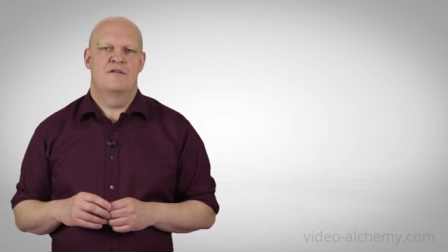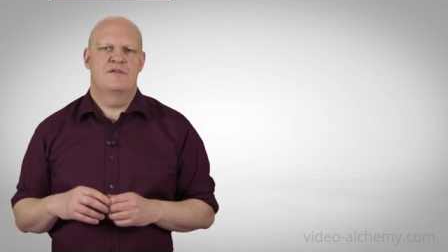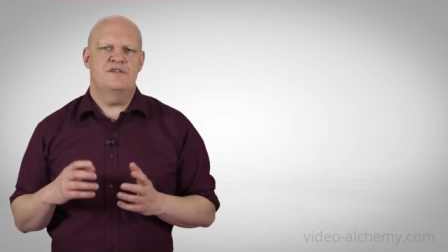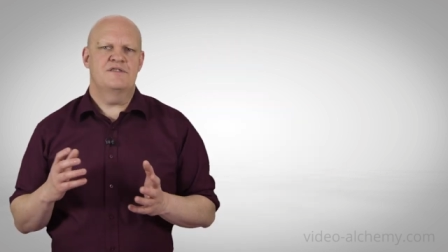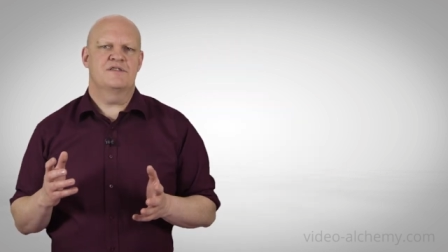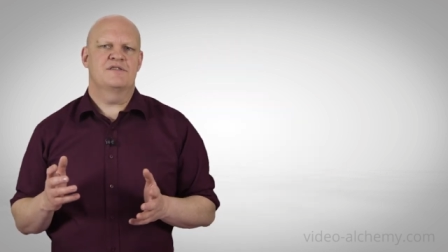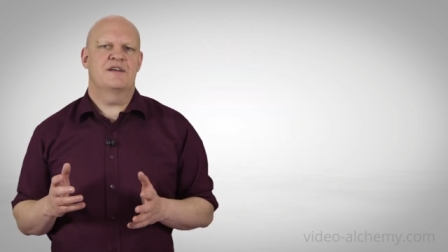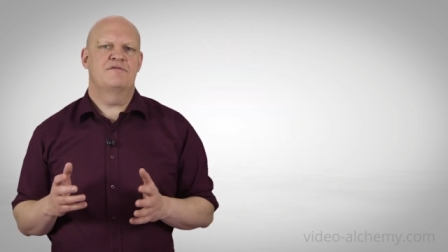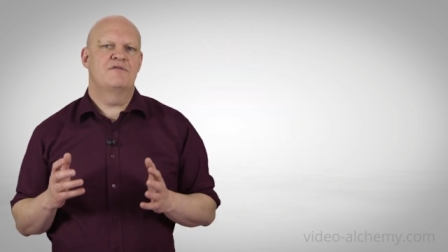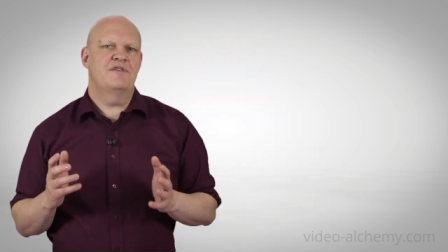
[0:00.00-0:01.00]
This is the
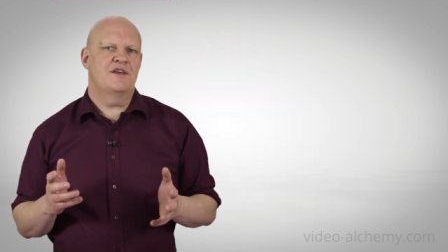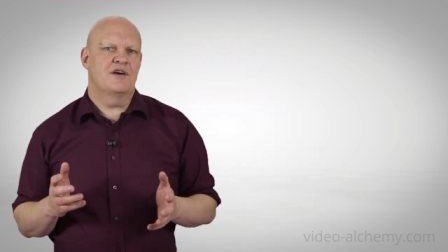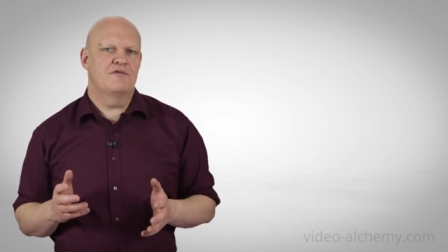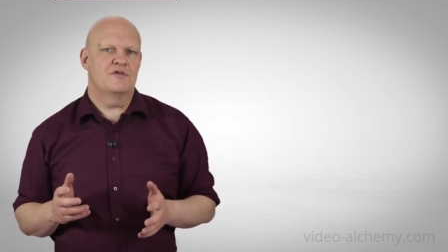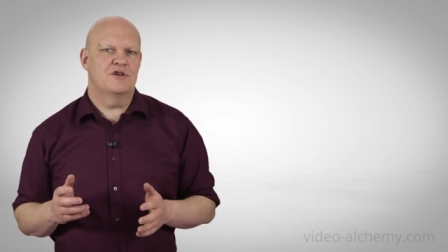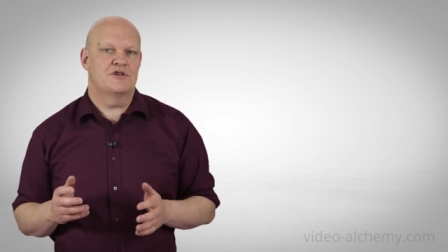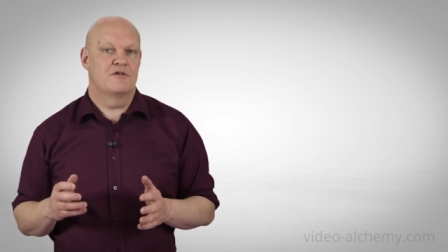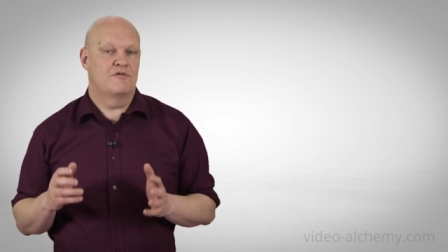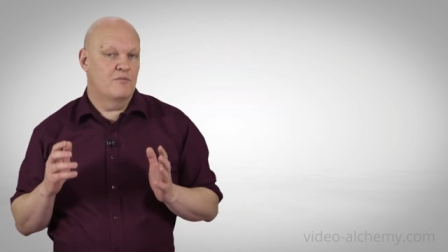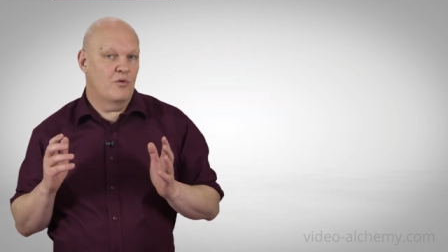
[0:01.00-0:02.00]
same for video footage.
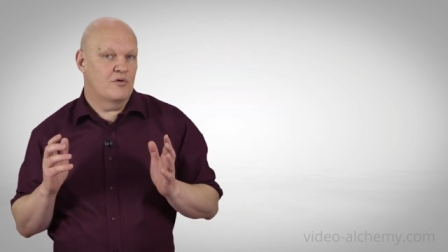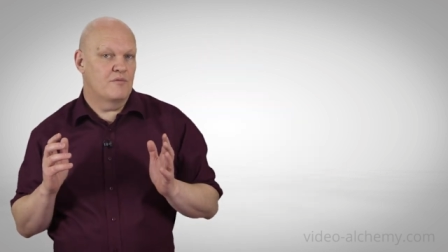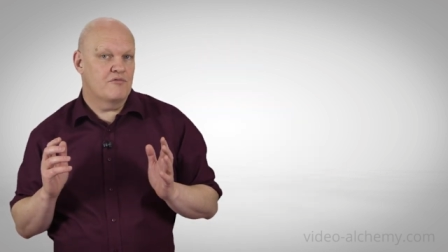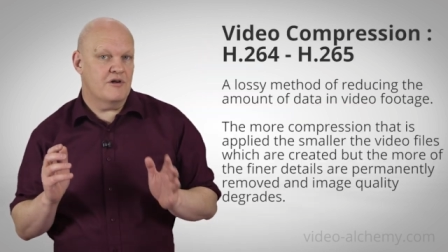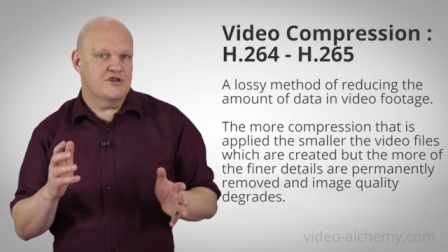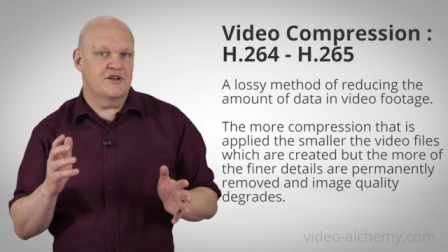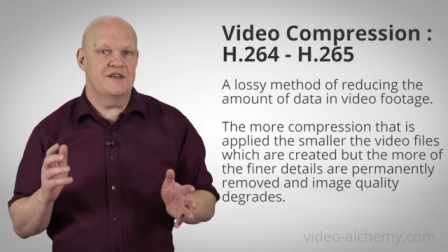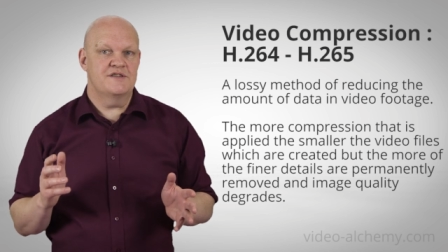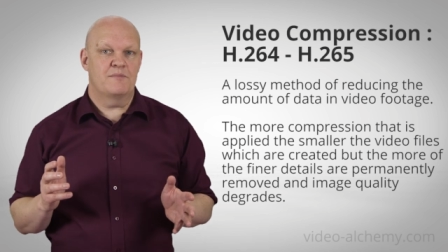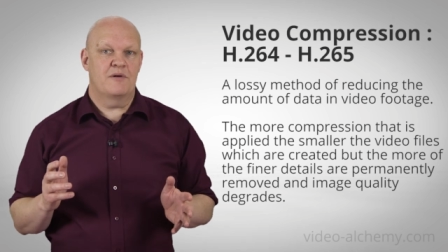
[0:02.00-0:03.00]
The more compression
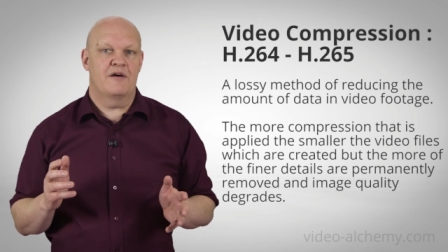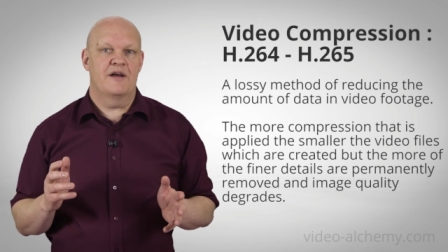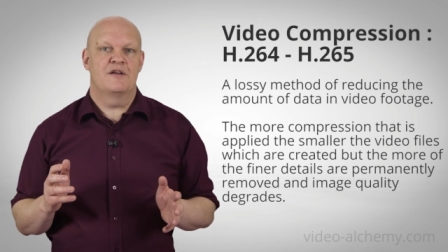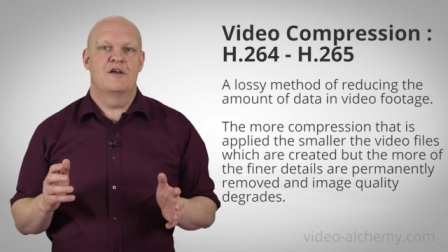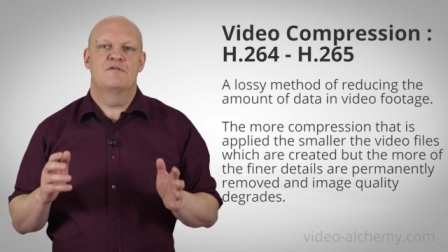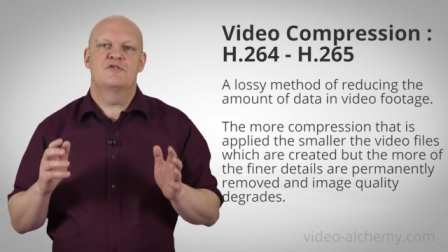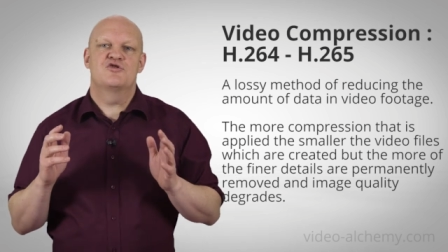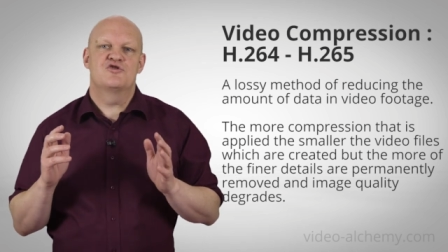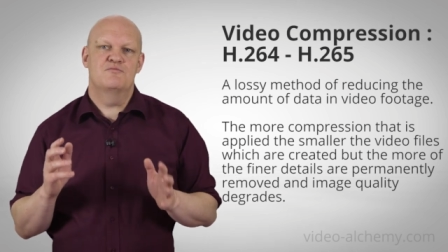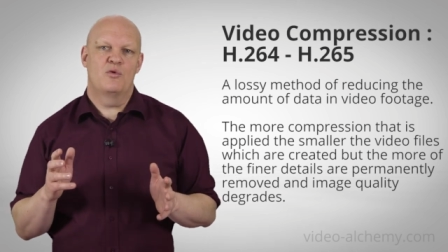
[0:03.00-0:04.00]
that is applied, the
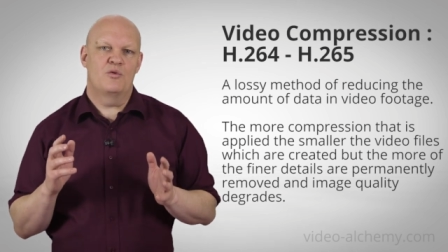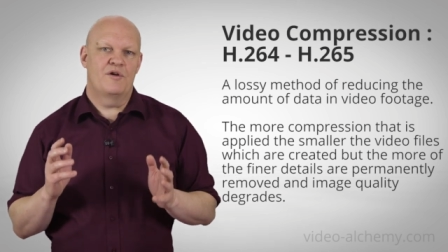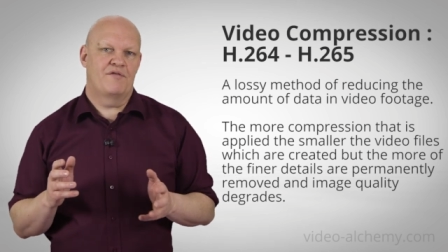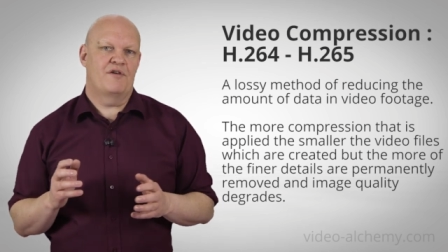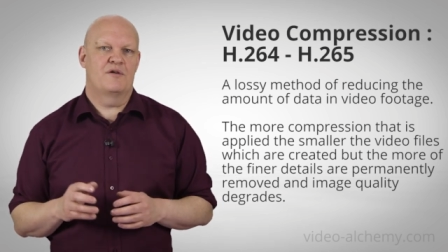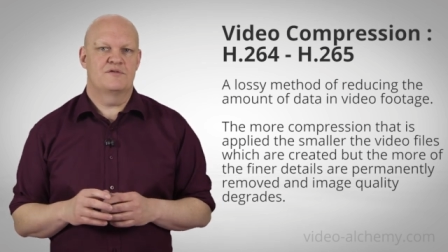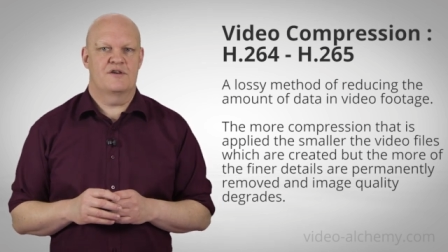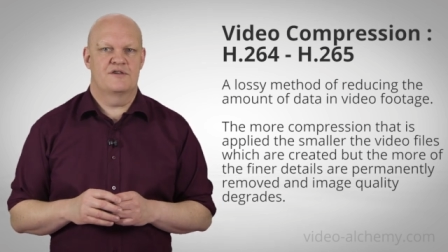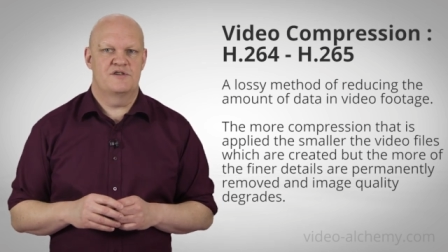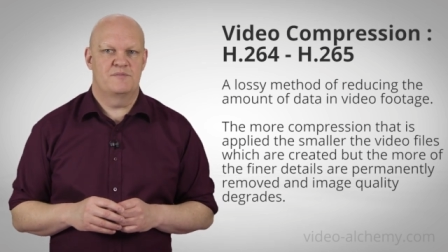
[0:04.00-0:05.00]
smaller the file
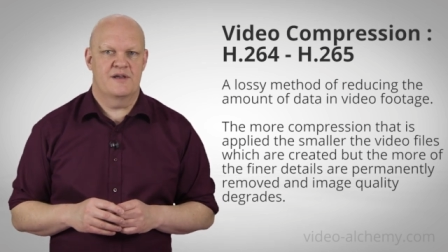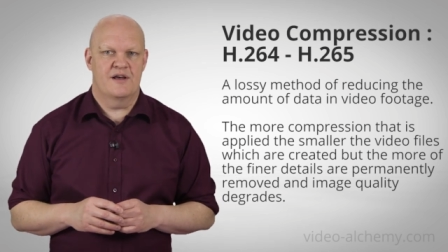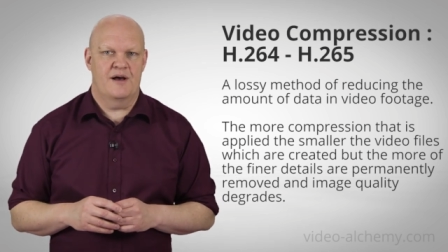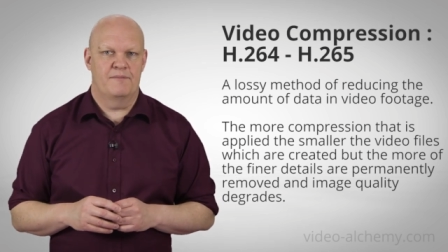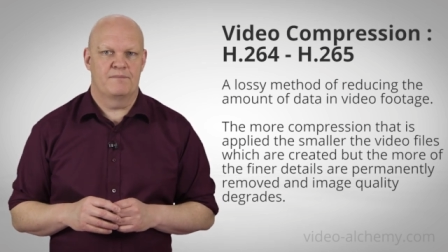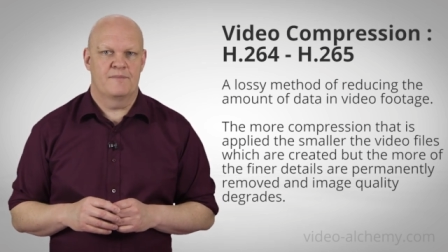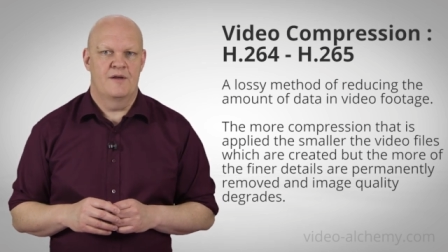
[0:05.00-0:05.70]
sizes become.